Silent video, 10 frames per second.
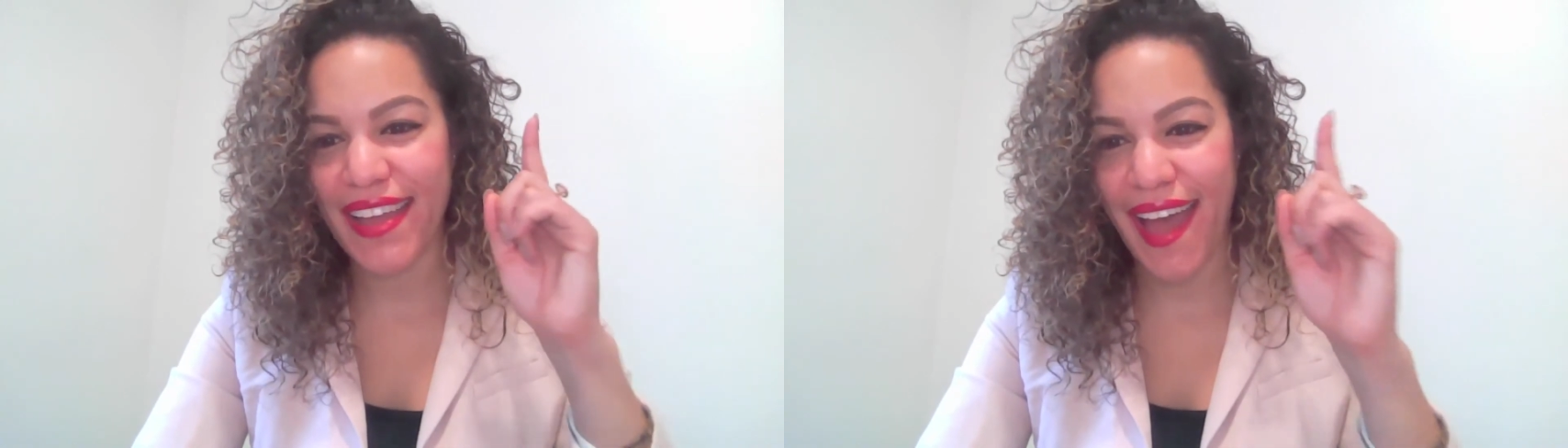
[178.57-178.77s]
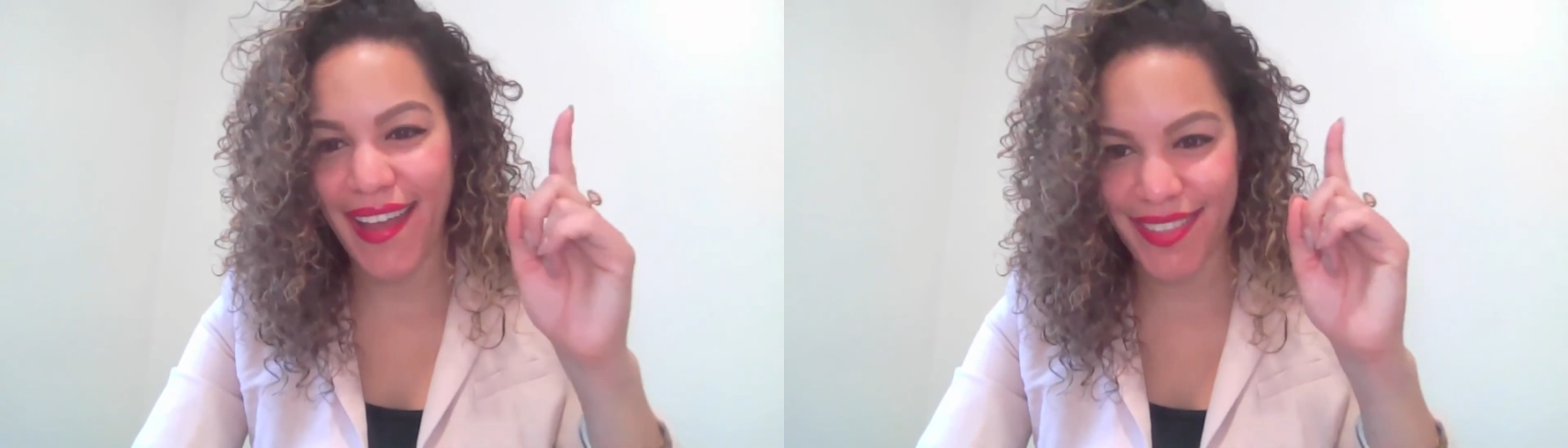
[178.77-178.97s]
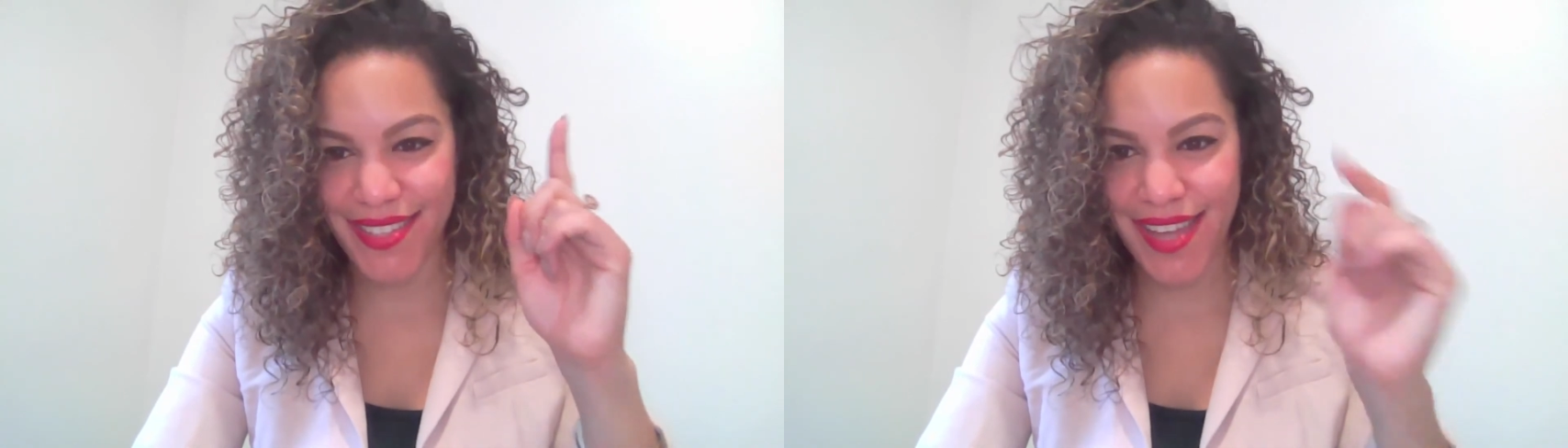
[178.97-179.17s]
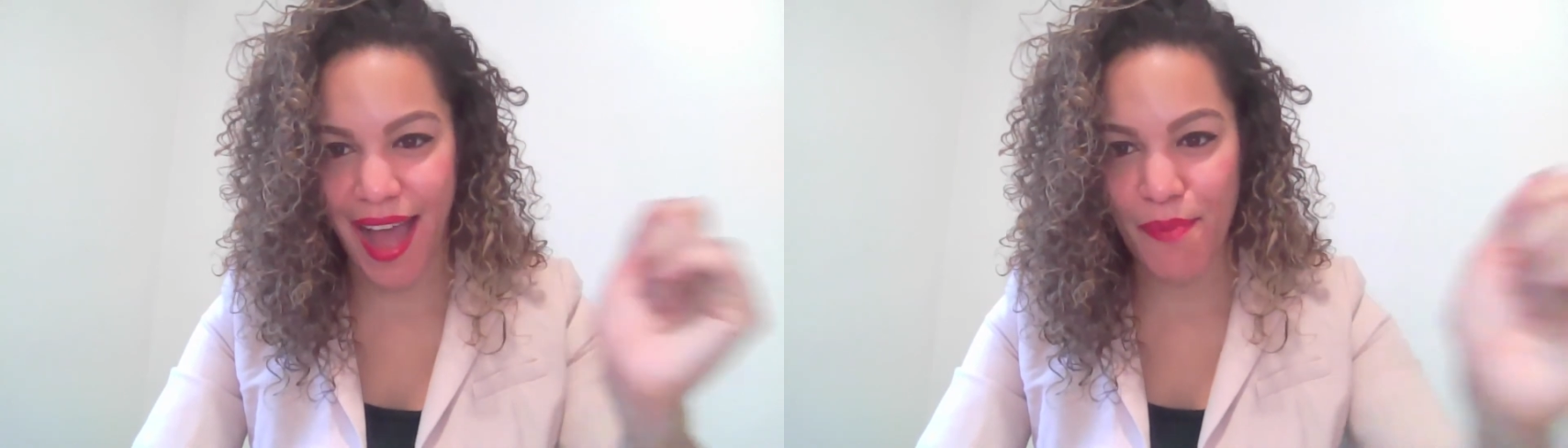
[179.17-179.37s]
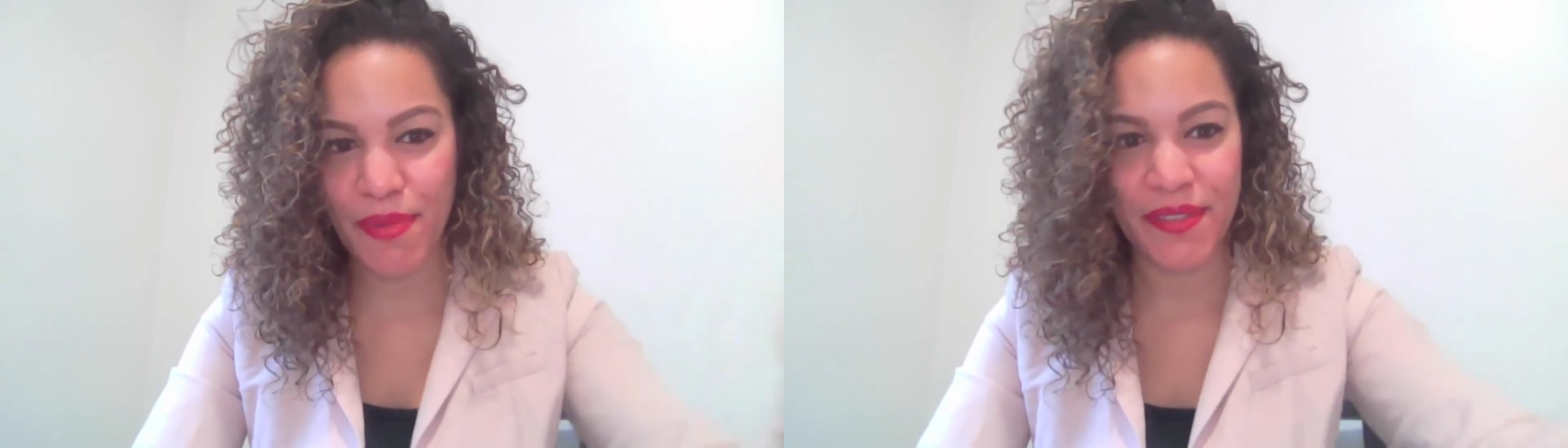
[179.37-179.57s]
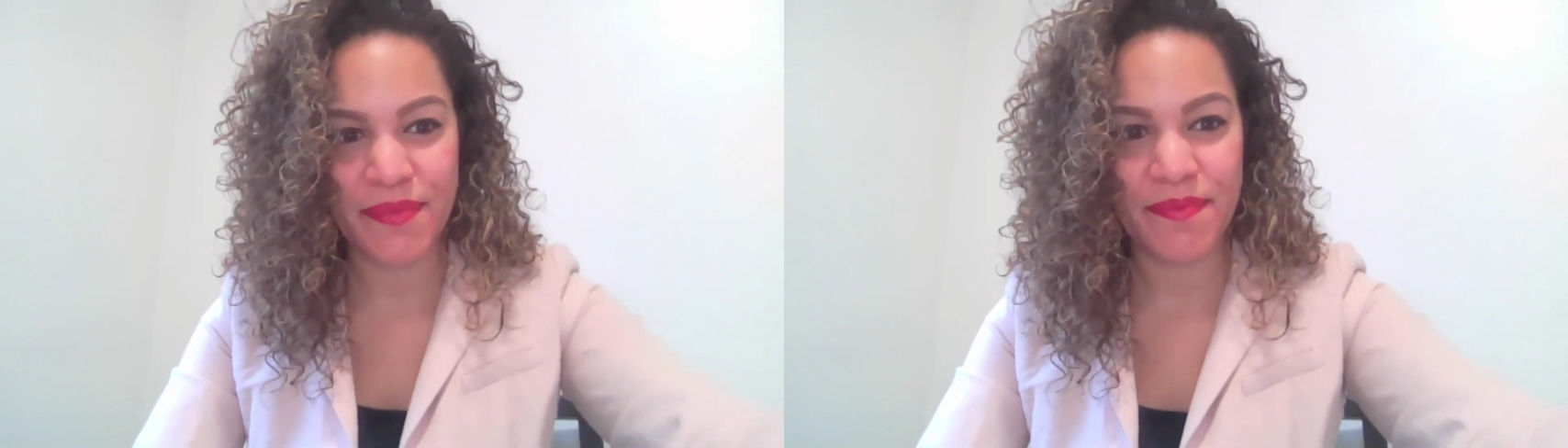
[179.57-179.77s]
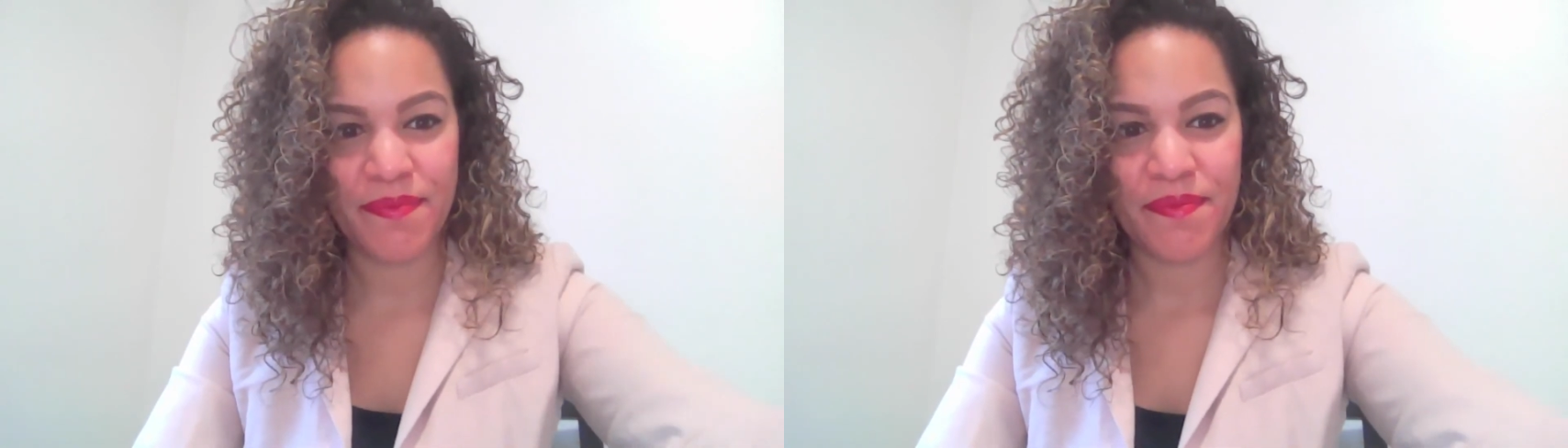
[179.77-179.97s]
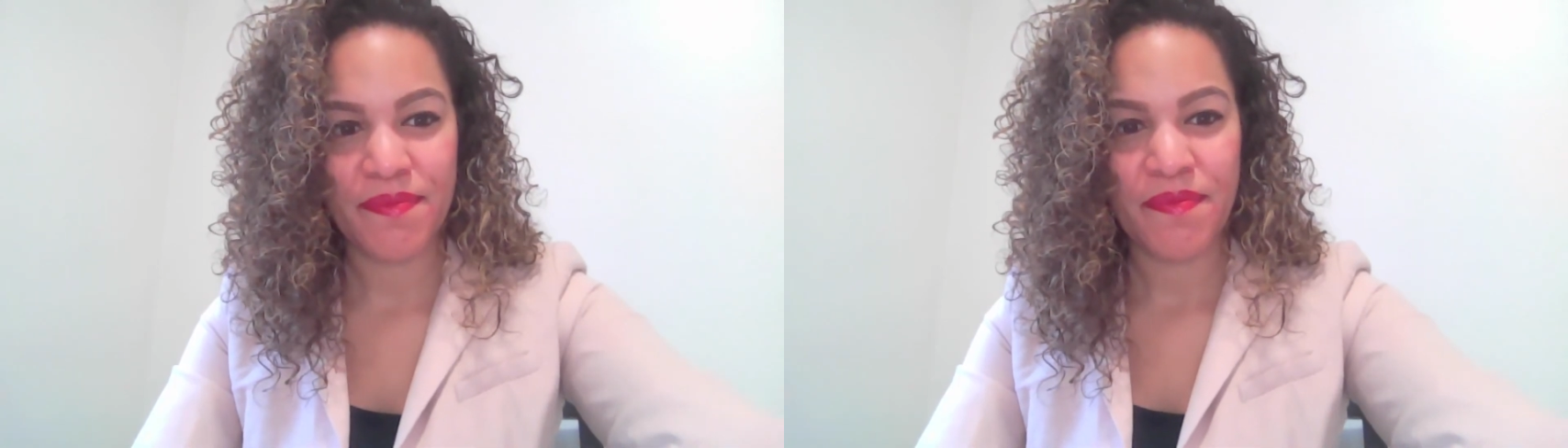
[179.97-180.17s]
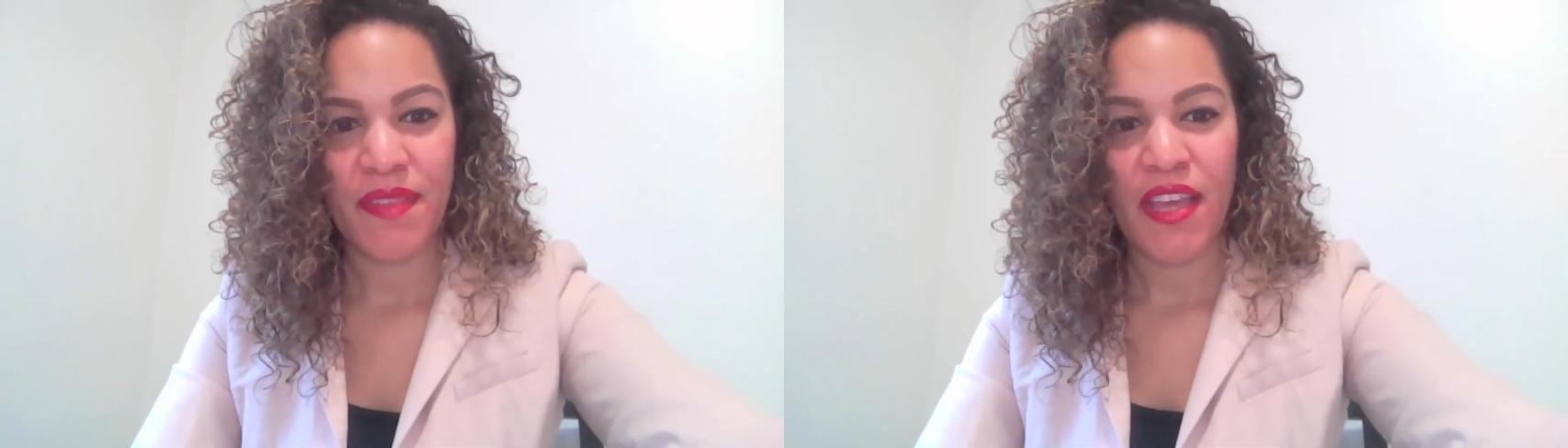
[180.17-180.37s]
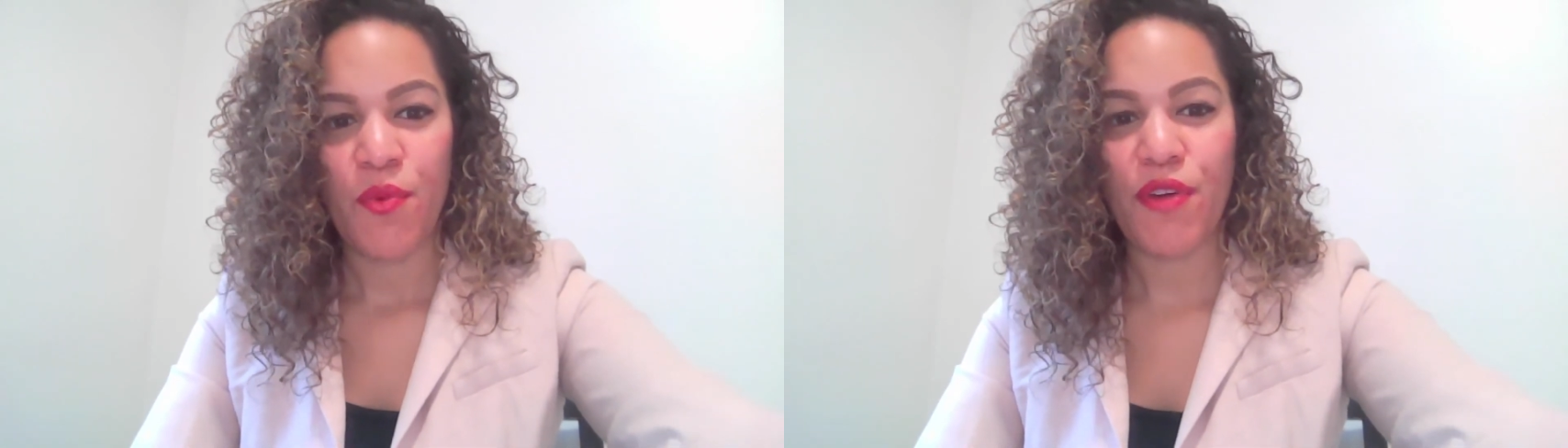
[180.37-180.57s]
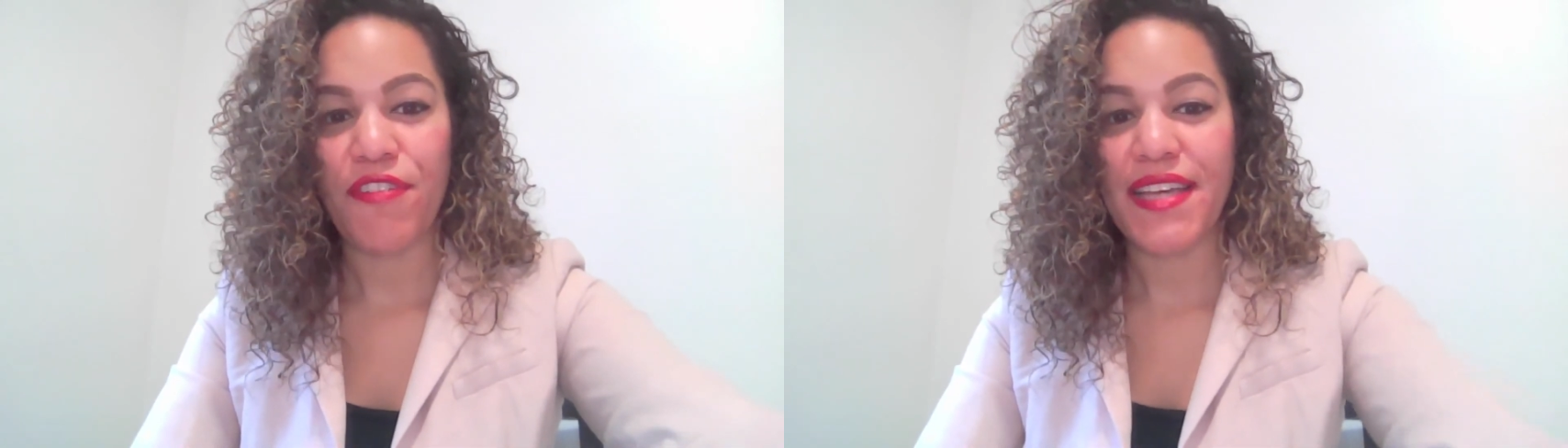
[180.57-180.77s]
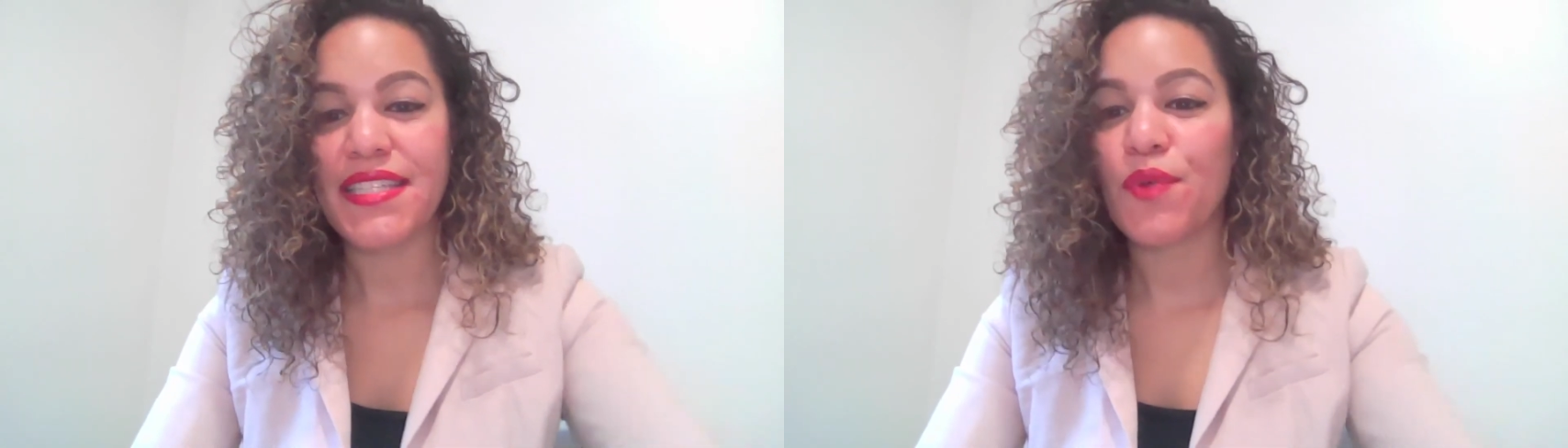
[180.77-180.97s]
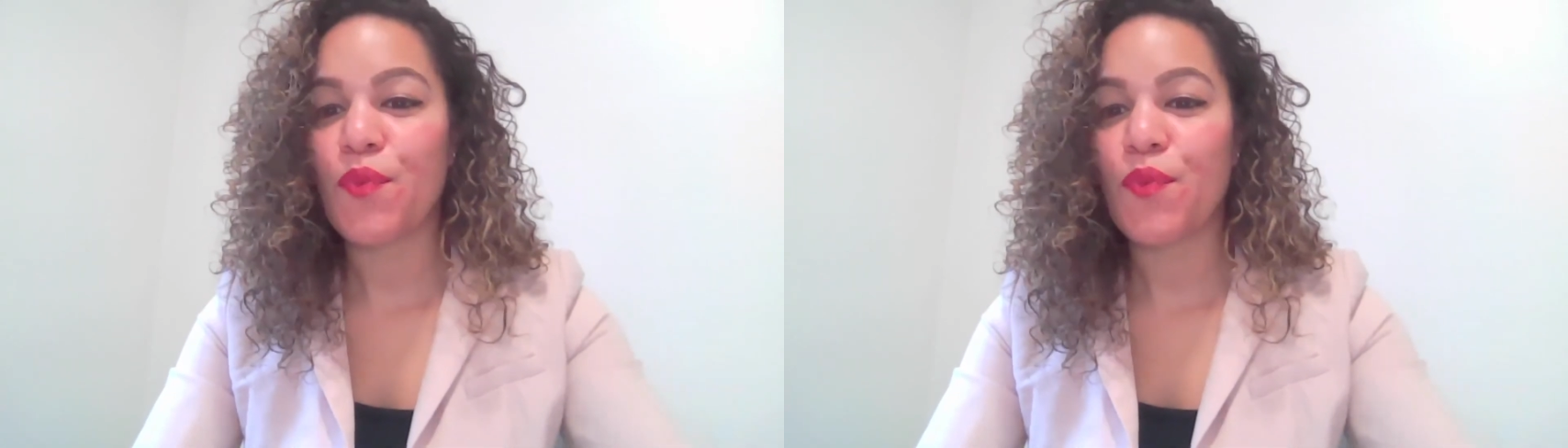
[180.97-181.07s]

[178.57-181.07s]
at the top. With less than